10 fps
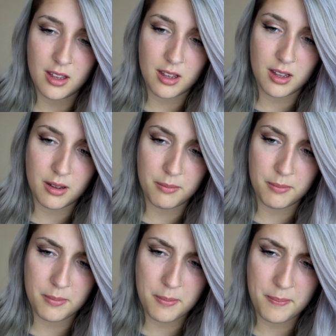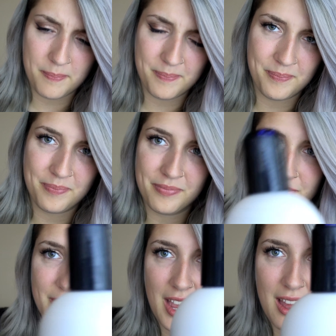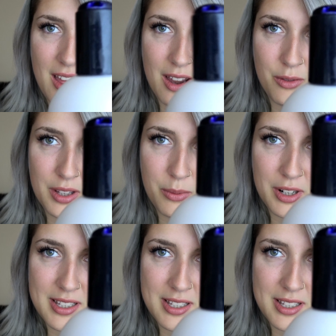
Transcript: I don't really want to